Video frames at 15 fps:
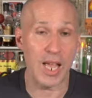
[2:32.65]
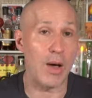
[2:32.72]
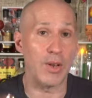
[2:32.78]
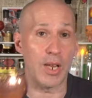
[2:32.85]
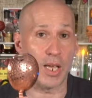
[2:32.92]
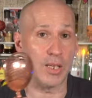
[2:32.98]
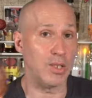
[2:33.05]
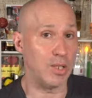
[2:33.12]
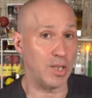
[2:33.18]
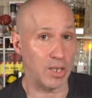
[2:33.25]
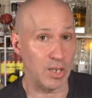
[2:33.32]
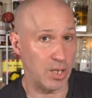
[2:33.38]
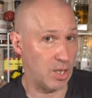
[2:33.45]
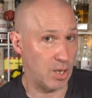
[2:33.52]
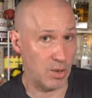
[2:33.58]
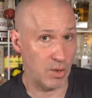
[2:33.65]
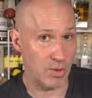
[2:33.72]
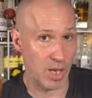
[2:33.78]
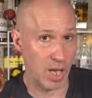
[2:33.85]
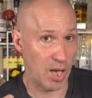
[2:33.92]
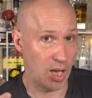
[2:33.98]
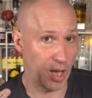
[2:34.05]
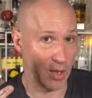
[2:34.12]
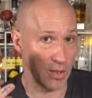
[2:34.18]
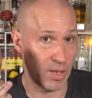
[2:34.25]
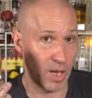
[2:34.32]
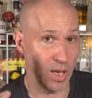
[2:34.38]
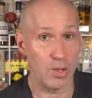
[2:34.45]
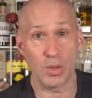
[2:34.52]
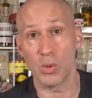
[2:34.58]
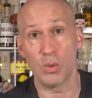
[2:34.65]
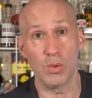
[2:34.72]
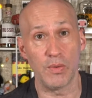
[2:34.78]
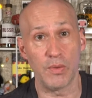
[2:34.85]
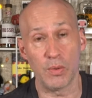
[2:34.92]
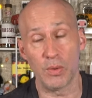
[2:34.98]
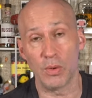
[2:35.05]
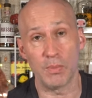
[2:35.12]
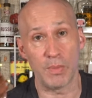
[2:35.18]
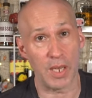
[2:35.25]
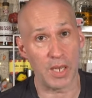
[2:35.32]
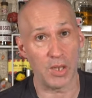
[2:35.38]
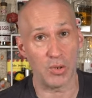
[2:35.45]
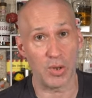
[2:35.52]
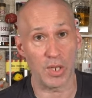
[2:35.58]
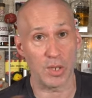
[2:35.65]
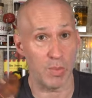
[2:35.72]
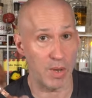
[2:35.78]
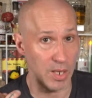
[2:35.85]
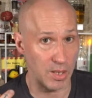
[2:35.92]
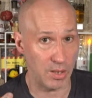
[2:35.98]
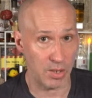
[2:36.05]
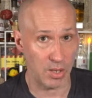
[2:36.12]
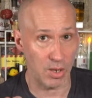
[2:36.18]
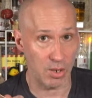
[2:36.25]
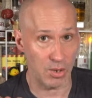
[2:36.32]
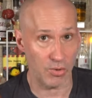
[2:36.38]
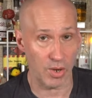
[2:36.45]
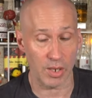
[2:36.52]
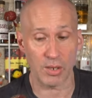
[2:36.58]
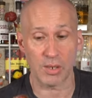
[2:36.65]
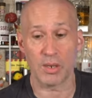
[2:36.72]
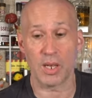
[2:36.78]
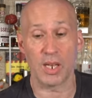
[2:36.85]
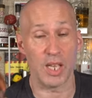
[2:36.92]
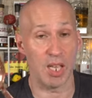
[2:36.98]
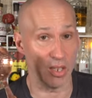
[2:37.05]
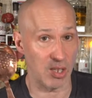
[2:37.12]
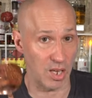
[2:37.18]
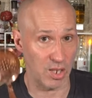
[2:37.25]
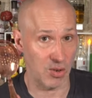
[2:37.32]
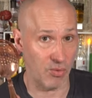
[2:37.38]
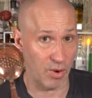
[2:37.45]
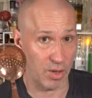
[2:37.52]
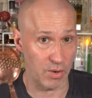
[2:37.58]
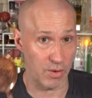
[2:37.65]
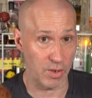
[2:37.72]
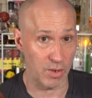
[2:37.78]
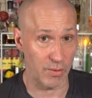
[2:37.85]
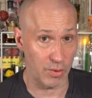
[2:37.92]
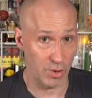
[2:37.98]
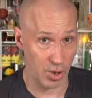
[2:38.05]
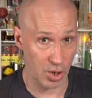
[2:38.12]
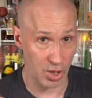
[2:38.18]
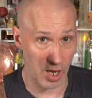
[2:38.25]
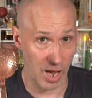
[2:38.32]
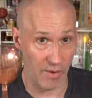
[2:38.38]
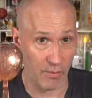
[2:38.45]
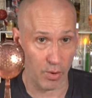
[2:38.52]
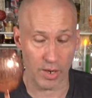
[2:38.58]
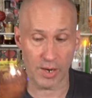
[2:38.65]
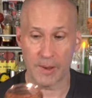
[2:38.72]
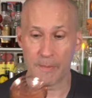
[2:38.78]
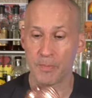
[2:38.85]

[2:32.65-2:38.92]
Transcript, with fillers: Nowadays, it's actually used as a tool for making drinks, mainly stirred drinks, and it is actually rather useful. You should have one.